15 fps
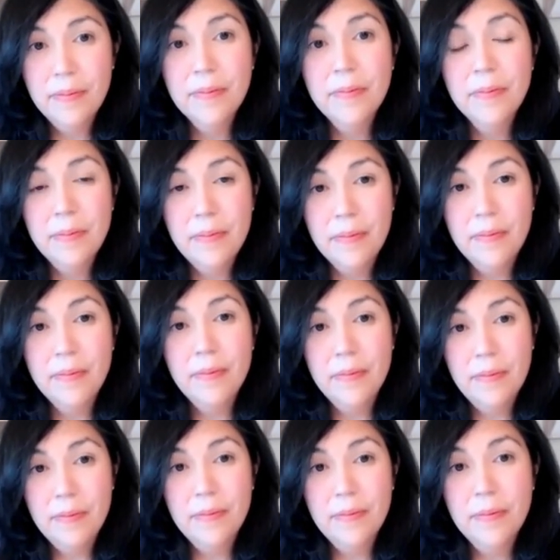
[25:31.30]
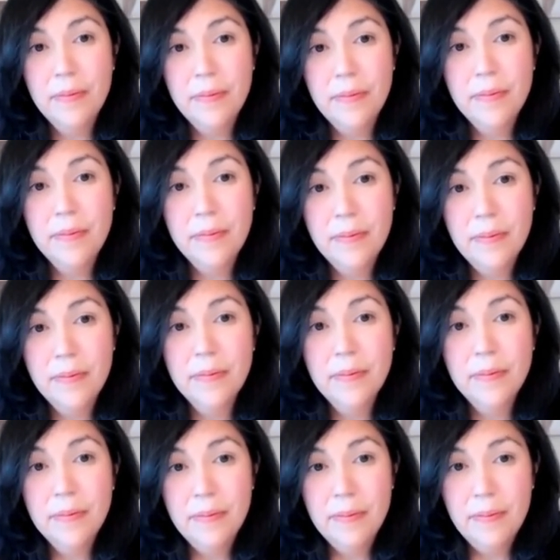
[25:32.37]

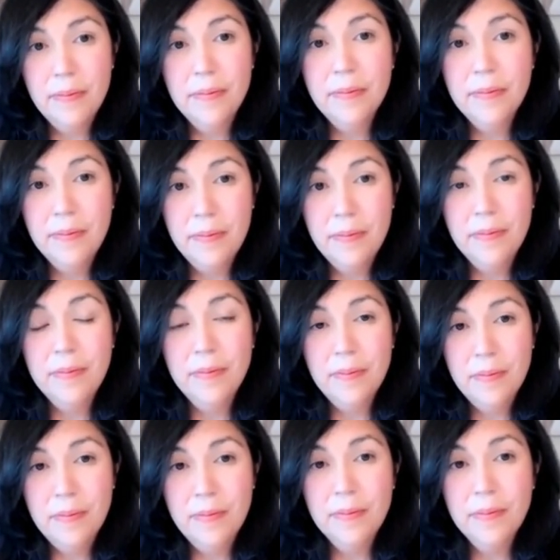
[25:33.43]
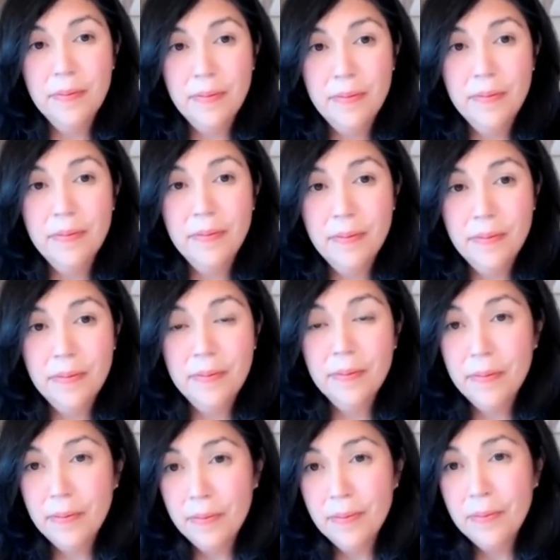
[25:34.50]

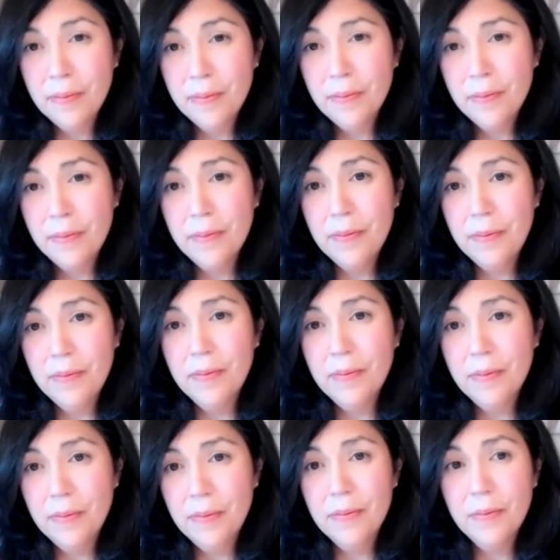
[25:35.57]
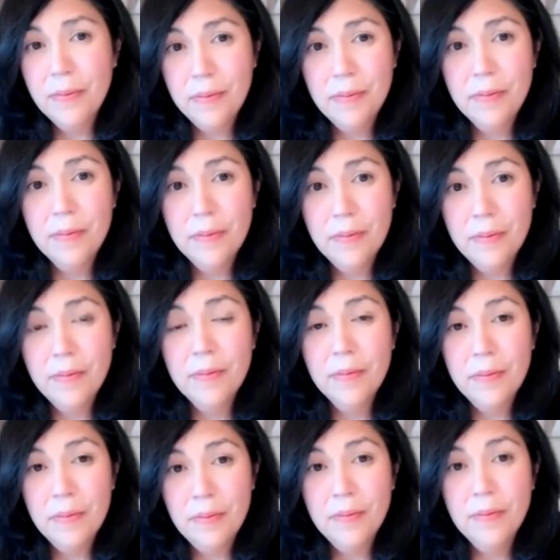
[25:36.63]

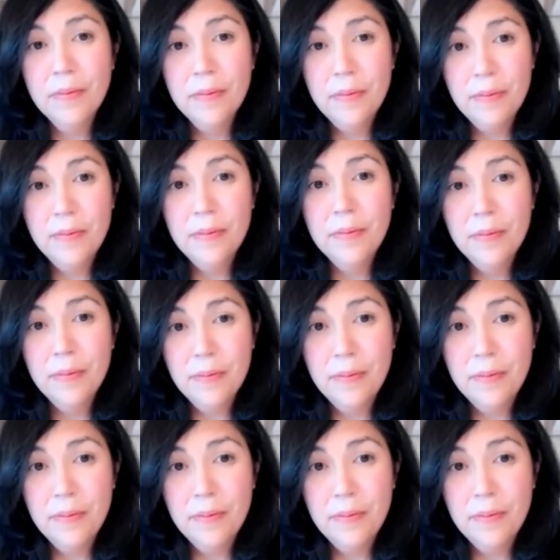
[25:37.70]
[no speech]